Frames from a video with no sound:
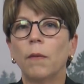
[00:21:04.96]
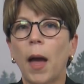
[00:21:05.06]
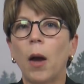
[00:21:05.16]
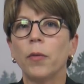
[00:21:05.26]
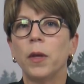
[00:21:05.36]
of
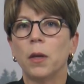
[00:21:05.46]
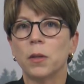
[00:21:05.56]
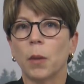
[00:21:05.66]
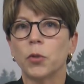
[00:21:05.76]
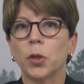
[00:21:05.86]
how the
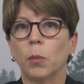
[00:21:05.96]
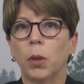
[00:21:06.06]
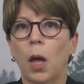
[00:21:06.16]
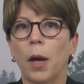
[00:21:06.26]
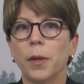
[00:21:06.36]
exemption
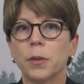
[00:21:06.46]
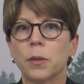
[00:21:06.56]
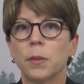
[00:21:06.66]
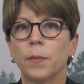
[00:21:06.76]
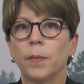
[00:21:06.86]

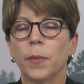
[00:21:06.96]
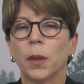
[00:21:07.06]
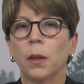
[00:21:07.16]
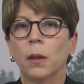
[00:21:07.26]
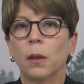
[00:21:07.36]
applies.
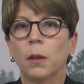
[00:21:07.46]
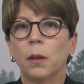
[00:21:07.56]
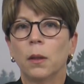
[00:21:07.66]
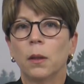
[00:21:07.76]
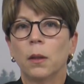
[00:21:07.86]

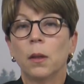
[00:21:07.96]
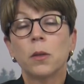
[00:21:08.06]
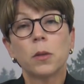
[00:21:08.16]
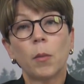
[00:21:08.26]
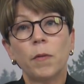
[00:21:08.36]

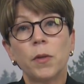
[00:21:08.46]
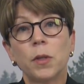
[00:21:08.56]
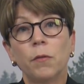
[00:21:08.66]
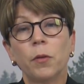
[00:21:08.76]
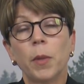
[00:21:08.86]
Some of this
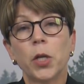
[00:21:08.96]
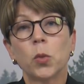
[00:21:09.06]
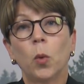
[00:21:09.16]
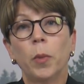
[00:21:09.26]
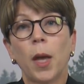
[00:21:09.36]

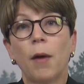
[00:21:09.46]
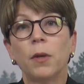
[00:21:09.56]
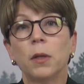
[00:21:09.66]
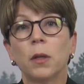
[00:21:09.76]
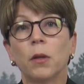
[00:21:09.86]
information will be
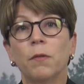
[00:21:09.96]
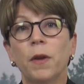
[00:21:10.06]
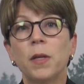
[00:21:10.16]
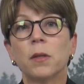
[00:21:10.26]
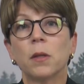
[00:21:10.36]
evident on the
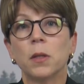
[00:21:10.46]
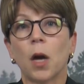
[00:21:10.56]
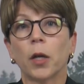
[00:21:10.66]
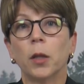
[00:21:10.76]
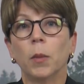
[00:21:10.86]
face of the
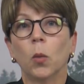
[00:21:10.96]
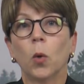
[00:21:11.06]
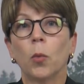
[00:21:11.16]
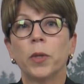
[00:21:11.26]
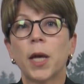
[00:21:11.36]
document
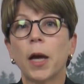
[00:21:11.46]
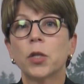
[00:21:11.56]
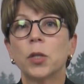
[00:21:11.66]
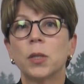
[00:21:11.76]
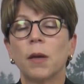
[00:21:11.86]
where
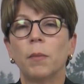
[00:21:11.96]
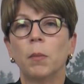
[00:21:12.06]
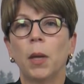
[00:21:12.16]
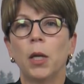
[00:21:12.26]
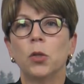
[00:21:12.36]
redactions have
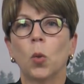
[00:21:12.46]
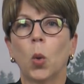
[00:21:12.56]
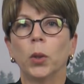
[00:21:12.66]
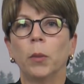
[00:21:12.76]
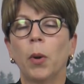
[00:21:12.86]
been made to
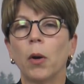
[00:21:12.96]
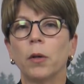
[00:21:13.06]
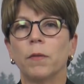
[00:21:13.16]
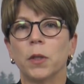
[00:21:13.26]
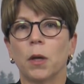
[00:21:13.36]
only part
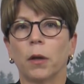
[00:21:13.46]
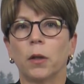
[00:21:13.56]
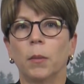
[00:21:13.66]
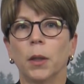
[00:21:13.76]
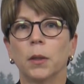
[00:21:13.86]
of the
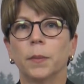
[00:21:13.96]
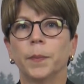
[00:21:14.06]
document.